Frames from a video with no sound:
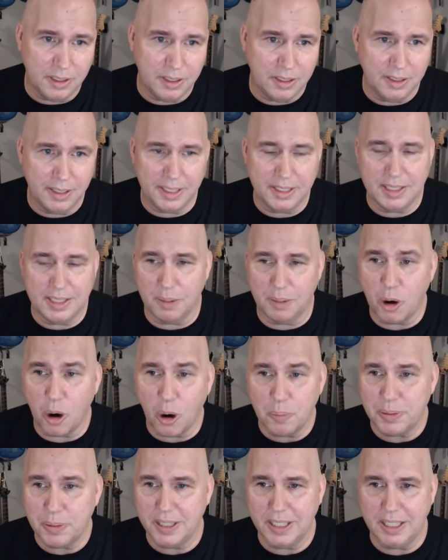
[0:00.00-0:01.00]
Like I said, I'm
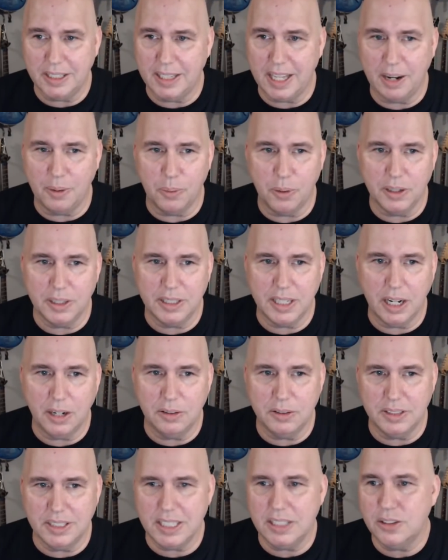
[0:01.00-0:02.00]
hoping to get that worked
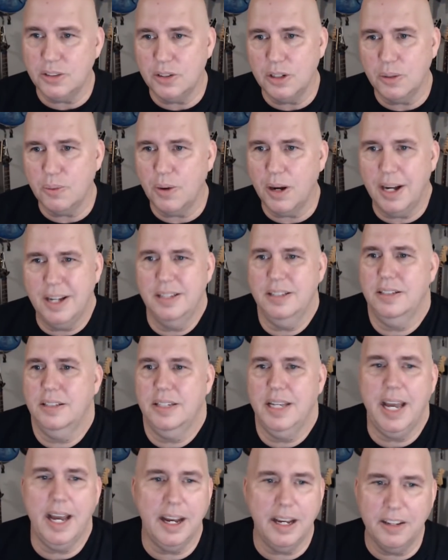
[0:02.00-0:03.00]
out. D-Tuna wise,
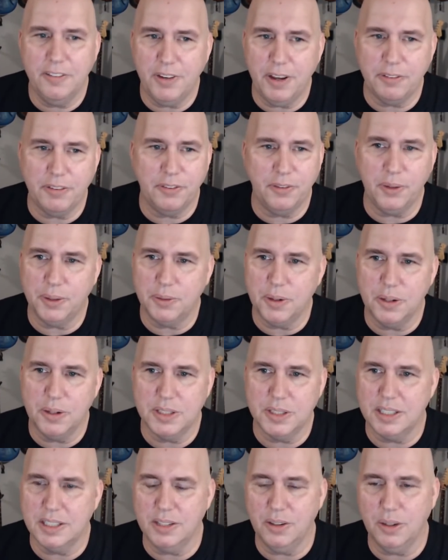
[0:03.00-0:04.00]
yeah, if you have a Floyd Rose,
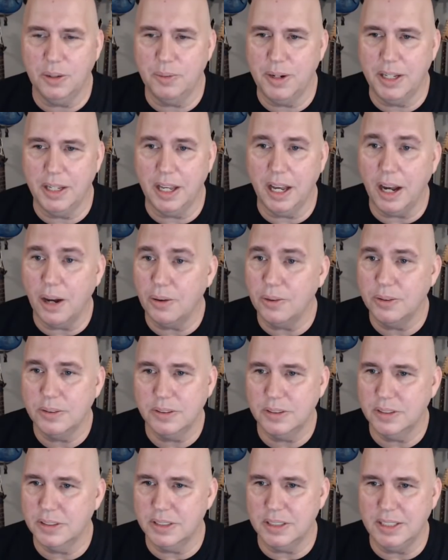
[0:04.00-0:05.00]
that's the only way to go
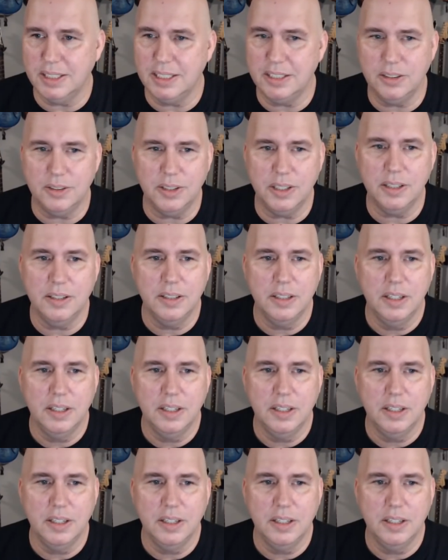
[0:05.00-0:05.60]
is the D-Tuna.